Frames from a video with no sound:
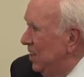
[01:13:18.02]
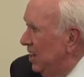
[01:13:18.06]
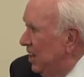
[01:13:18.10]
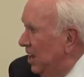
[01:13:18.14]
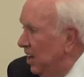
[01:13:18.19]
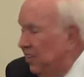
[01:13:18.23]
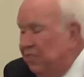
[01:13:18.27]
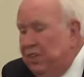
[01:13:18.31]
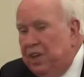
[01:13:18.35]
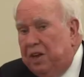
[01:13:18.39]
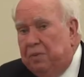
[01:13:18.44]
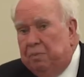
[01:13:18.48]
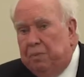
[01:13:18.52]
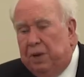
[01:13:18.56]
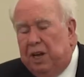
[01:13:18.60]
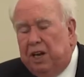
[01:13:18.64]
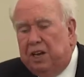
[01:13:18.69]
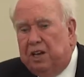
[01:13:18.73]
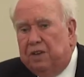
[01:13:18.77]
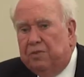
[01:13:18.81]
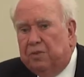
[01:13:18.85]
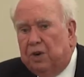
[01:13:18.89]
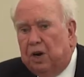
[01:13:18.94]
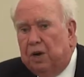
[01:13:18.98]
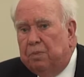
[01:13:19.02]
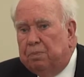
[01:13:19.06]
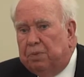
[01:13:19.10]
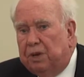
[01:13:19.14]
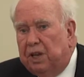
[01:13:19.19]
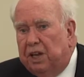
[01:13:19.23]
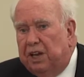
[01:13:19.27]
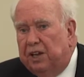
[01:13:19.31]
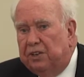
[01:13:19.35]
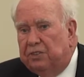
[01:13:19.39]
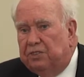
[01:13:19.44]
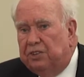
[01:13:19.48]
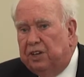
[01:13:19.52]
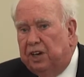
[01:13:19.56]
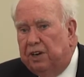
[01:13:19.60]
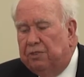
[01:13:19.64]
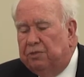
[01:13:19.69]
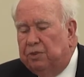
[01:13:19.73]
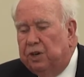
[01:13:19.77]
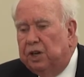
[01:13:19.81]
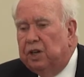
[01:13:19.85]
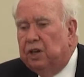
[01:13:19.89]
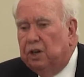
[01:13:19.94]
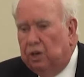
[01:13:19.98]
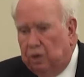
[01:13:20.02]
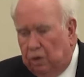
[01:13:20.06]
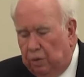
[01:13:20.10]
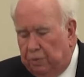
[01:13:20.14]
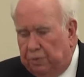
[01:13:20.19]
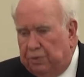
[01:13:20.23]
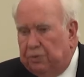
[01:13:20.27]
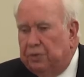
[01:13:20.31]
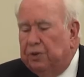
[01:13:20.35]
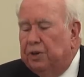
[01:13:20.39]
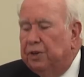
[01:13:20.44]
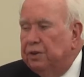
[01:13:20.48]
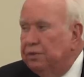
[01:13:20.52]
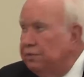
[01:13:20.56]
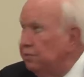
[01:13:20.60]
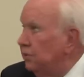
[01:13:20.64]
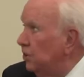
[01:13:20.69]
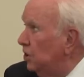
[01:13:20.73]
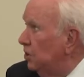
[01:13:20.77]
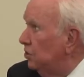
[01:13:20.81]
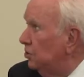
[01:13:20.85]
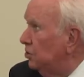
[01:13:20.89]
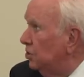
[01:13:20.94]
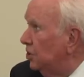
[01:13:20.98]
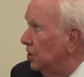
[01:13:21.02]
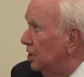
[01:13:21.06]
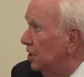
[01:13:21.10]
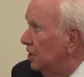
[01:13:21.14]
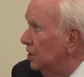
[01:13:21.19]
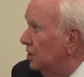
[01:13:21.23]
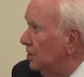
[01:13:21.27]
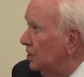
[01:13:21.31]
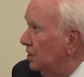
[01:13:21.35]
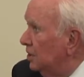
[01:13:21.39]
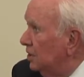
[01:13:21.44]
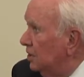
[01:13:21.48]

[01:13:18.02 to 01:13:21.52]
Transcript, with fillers: And then many of our plants have real hopes for the future.